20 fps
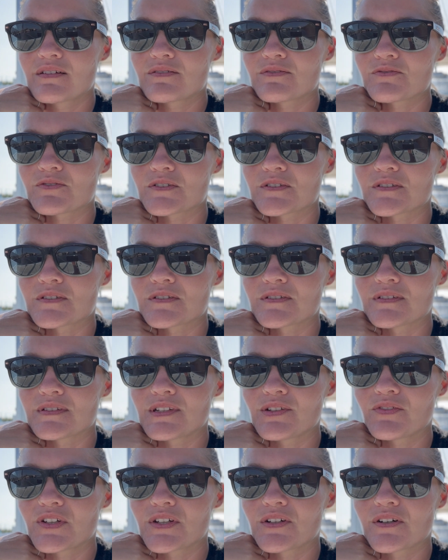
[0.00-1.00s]
for
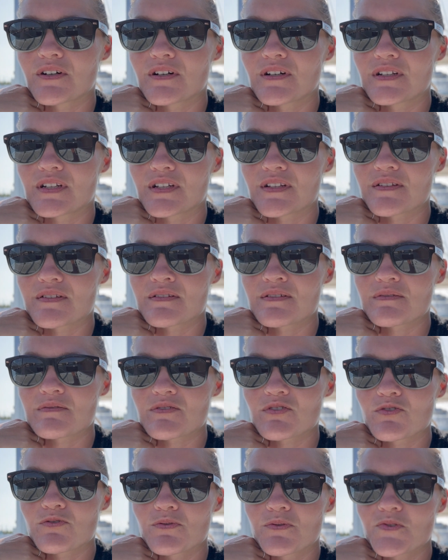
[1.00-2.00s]
living on
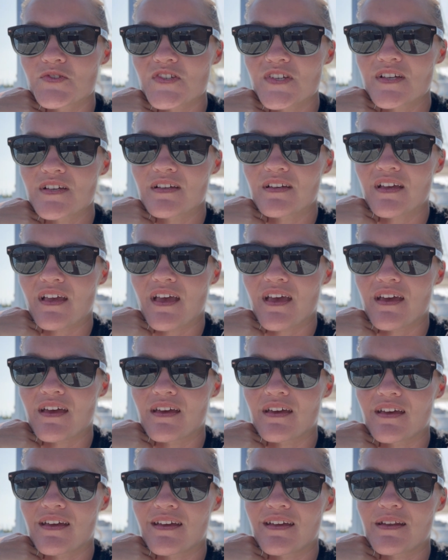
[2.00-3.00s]
and cruising
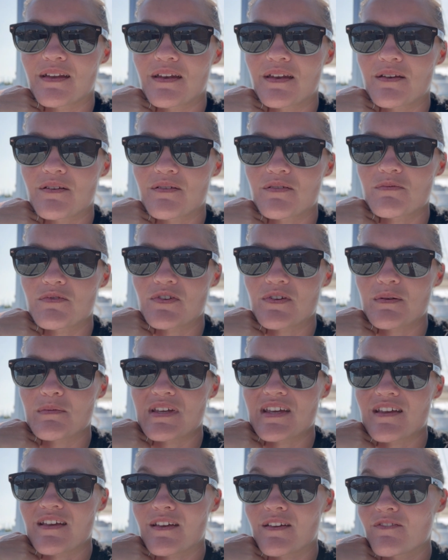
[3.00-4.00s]
and
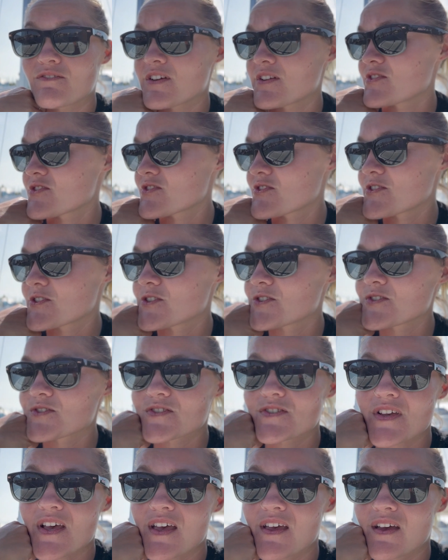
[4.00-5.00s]
doing
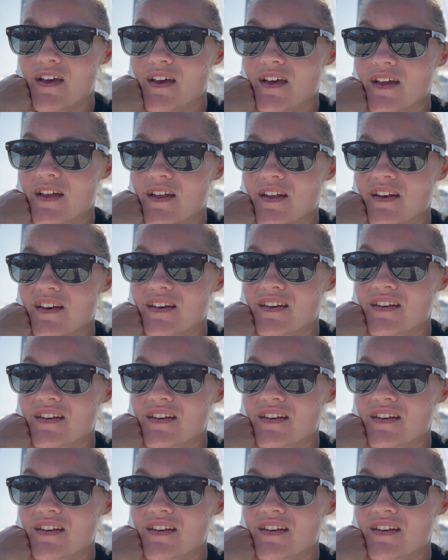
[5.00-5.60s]
adventures and